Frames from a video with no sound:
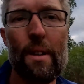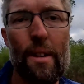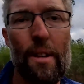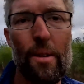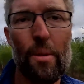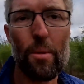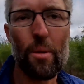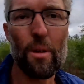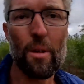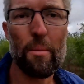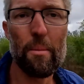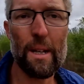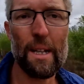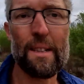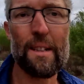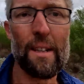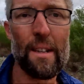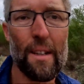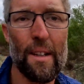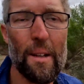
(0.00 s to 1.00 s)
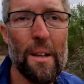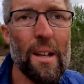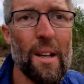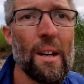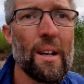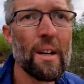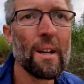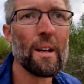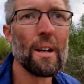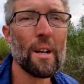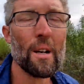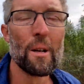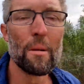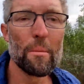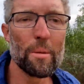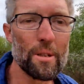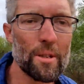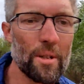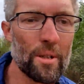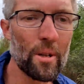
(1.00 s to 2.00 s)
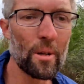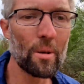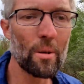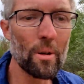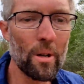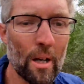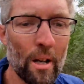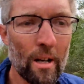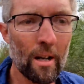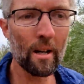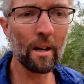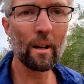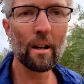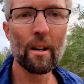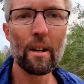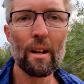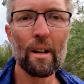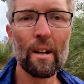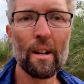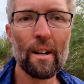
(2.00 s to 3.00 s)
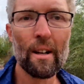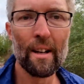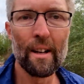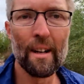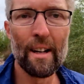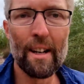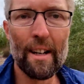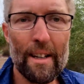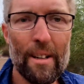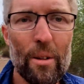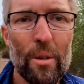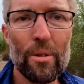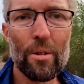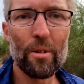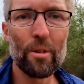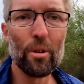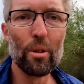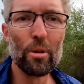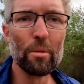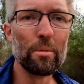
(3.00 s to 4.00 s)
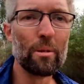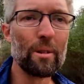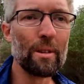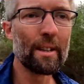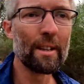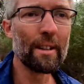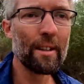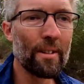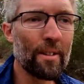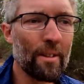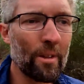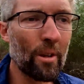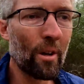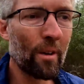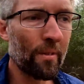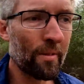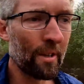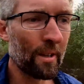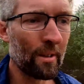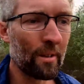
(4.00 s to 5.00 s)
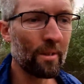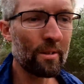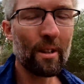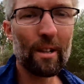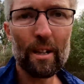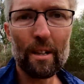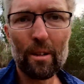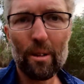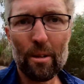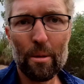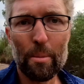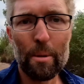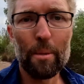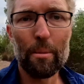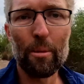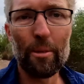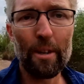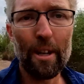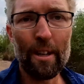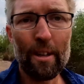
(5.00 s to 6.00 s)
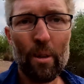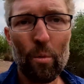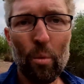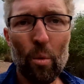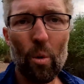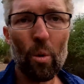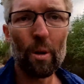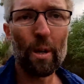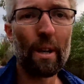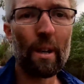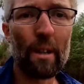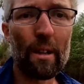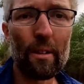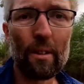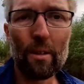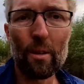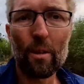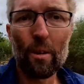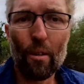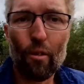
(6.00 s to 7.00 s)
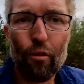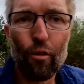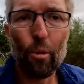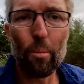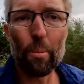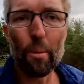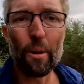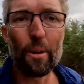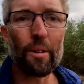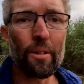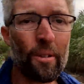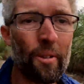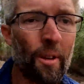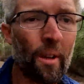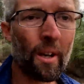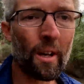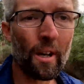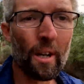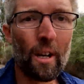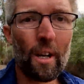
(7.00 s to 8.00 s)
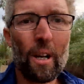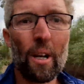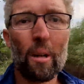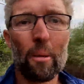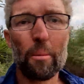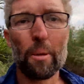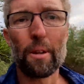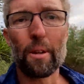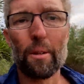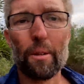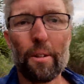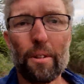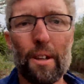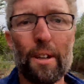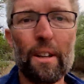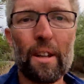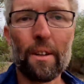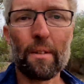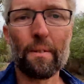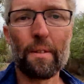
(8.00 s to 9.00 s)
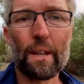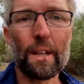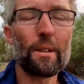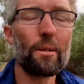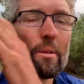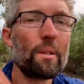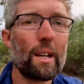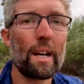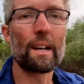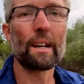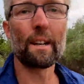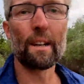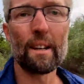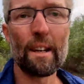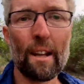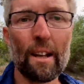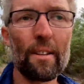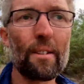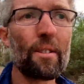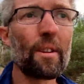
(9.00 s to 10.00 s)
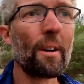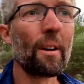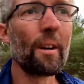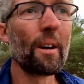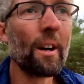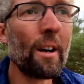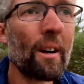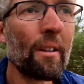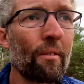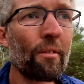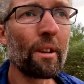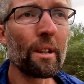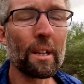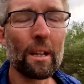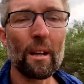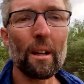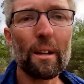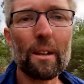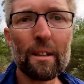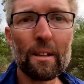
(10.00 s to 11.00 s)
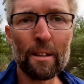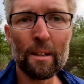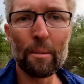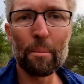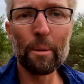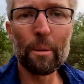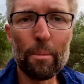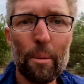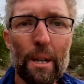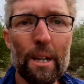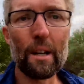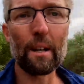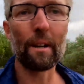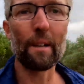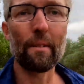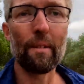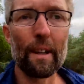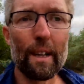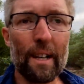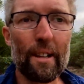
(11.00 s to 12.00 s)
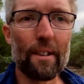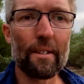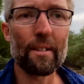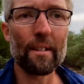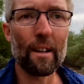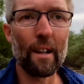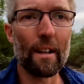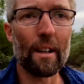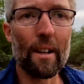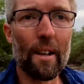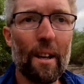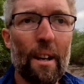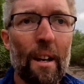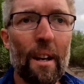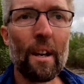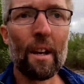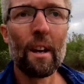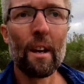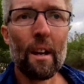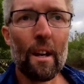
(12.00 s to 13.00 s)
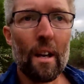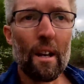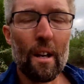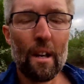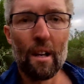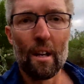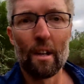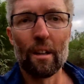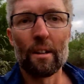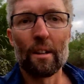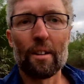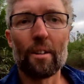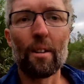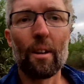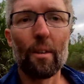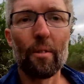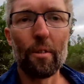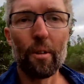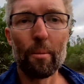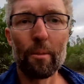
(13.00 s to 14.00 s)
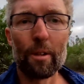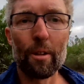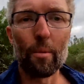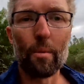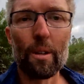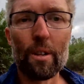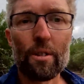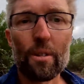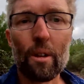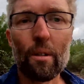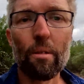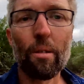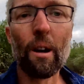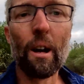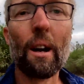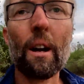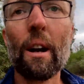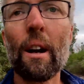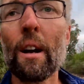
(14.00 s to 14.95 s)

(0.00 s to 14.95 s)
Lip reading: Just walking back to the patrol. It looks doable. It is soft. It looks like a lot of people tend to walk it. There's a lot of footprints, but there is another vehicle down in there, so I'm feeling a bit better if I get stuck. At least I have someone to winch off.